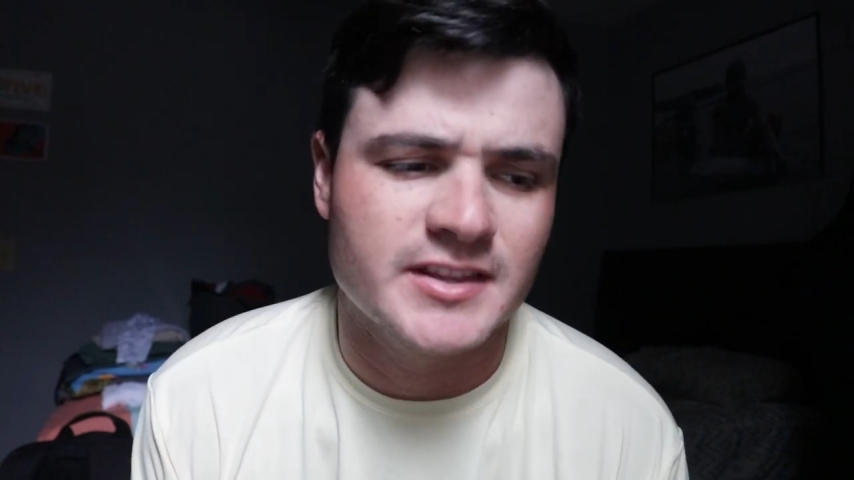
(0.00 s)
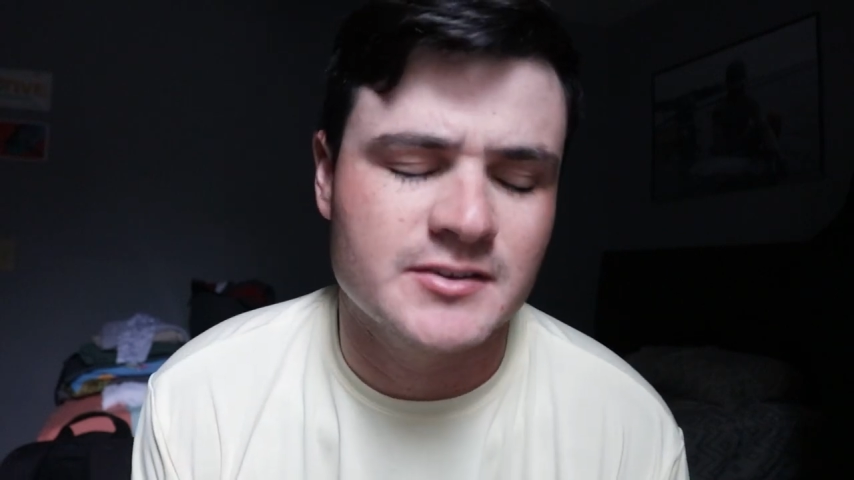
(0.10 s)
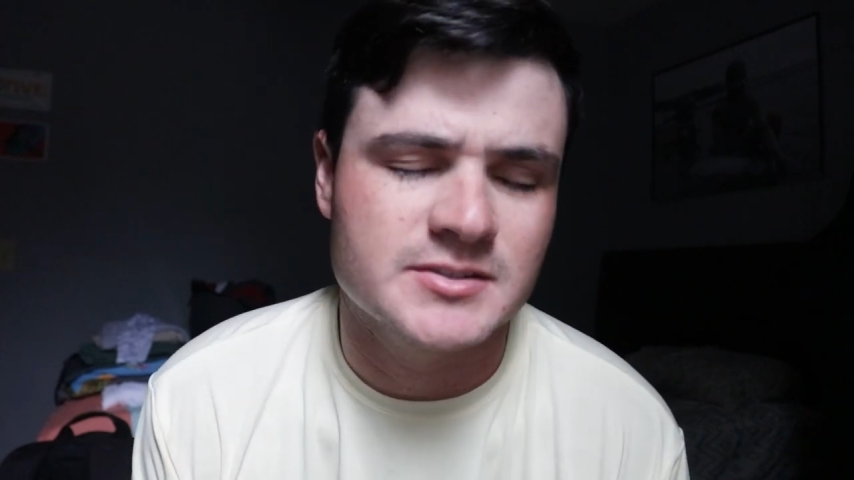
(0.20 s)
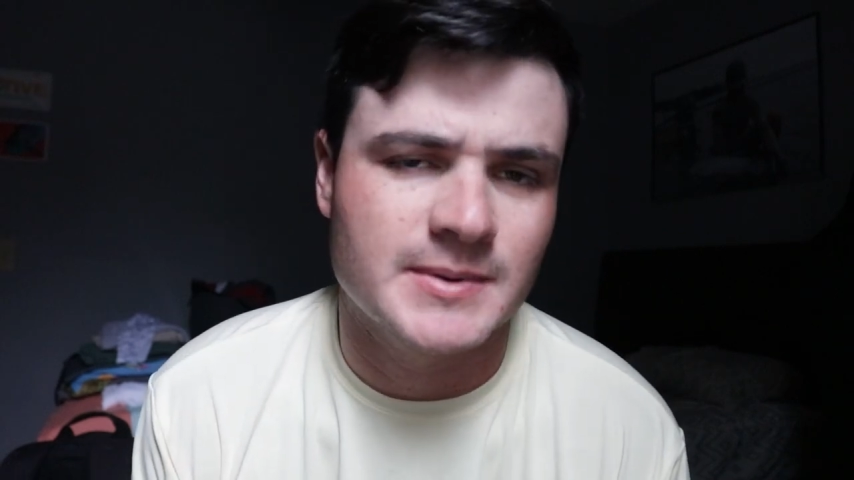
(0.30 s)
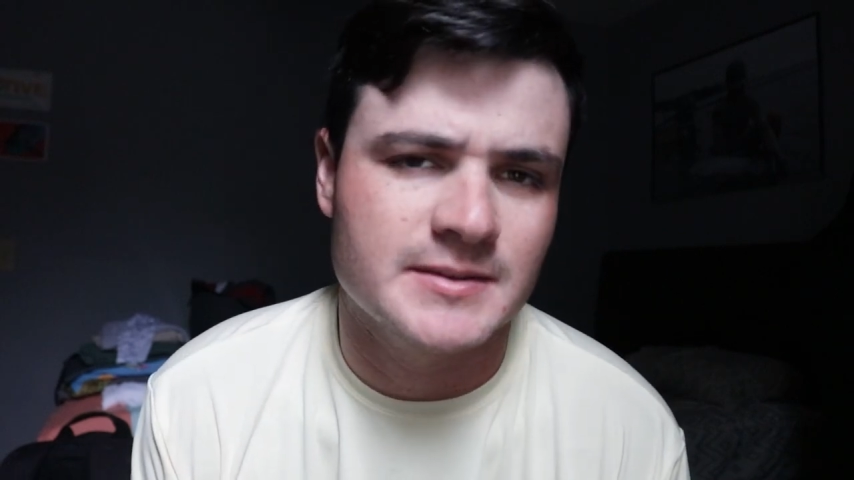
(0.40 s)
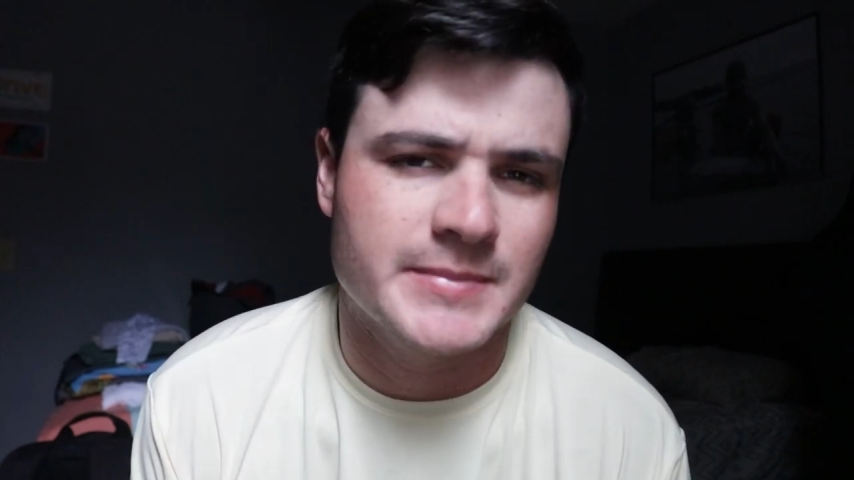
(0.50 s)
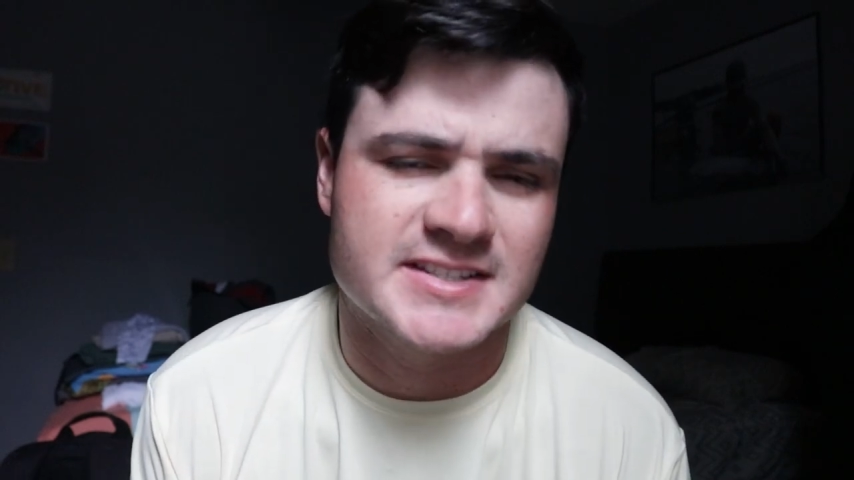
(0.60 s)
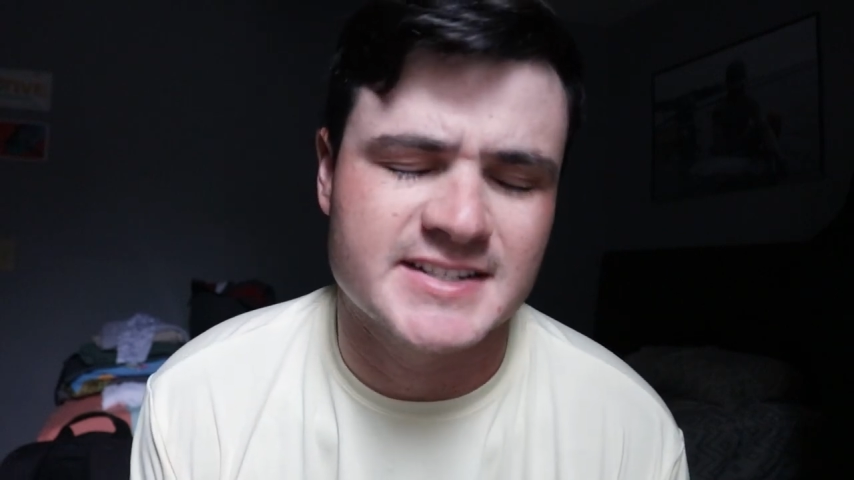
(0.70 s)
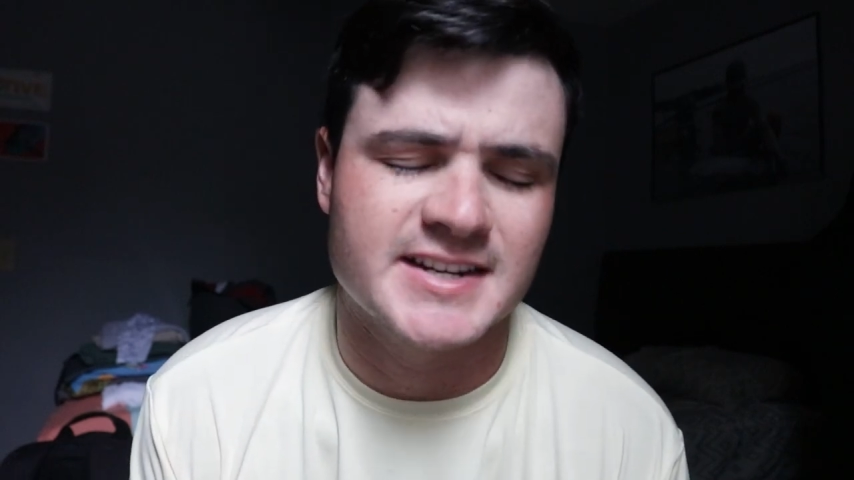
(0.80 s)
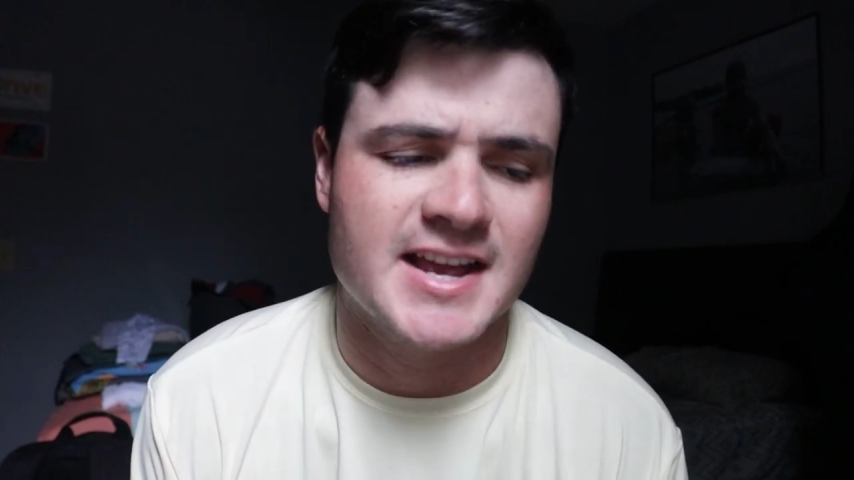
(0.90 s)
That was about the
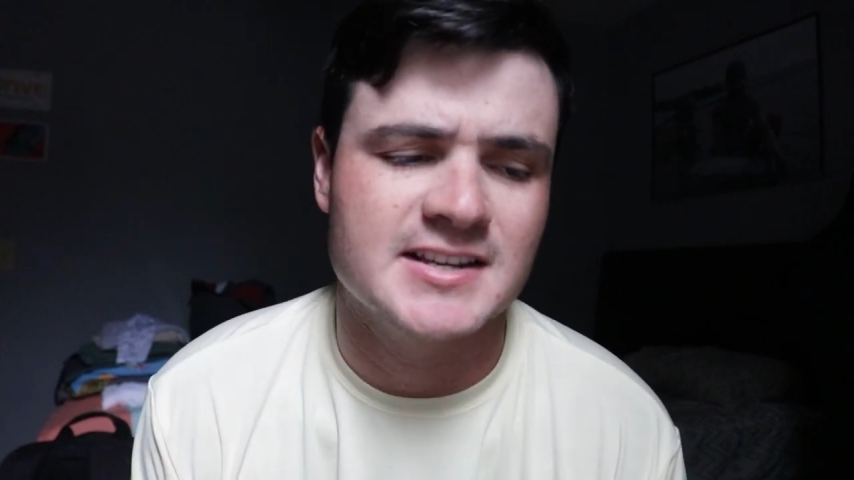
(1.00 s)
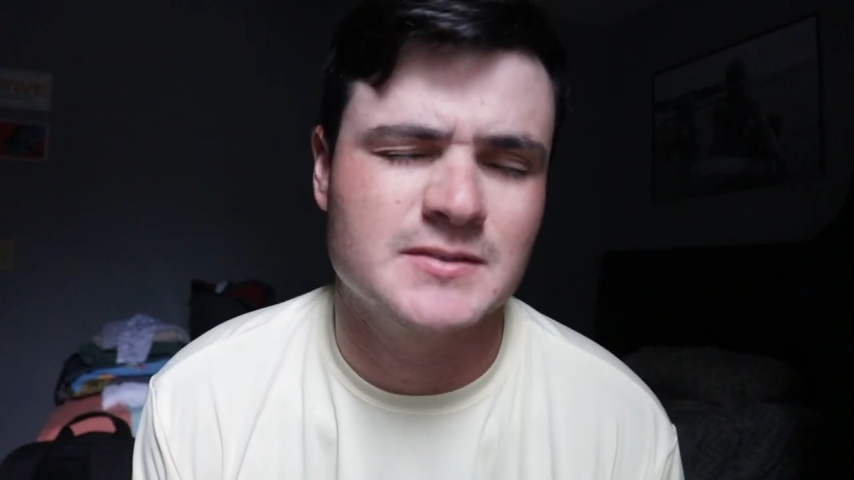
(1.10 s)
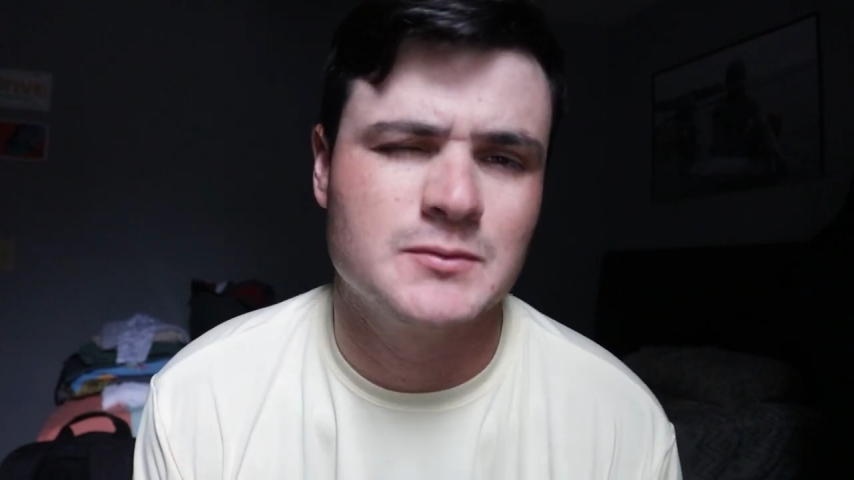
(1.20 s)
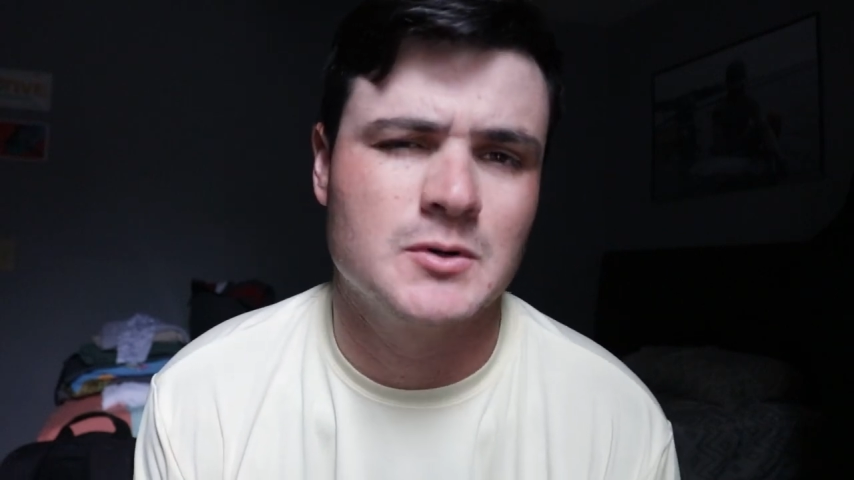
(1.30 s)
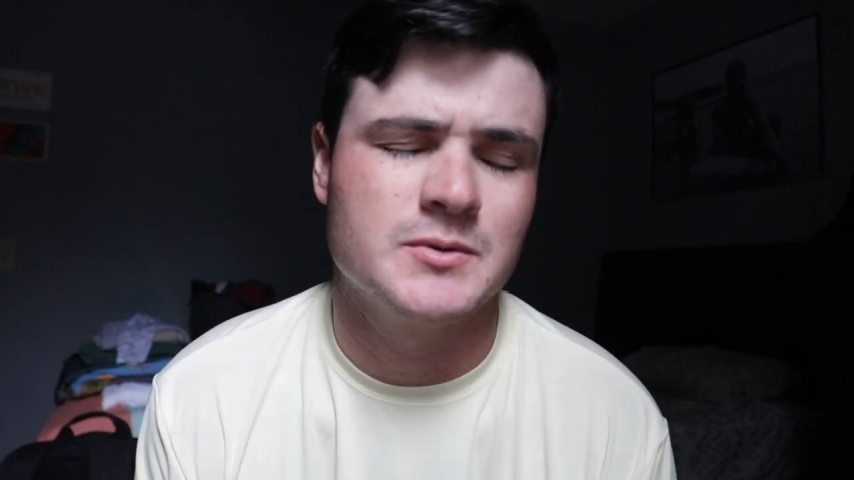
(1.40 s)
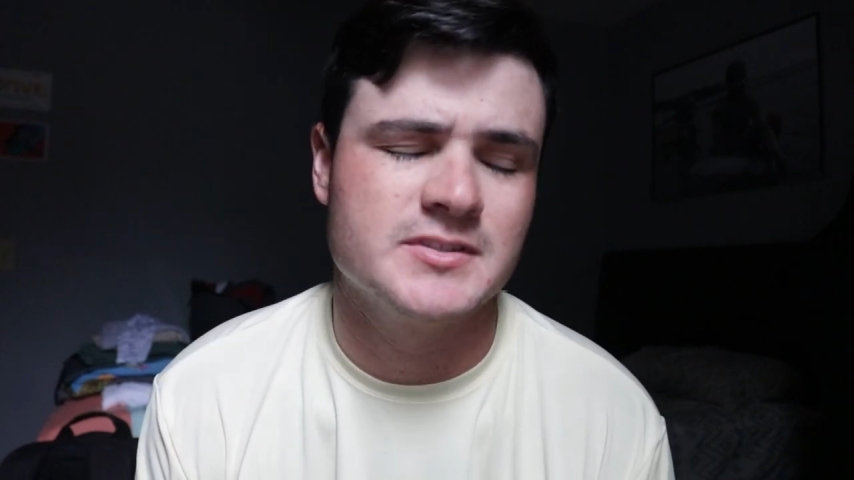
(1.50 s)
best I could ask for,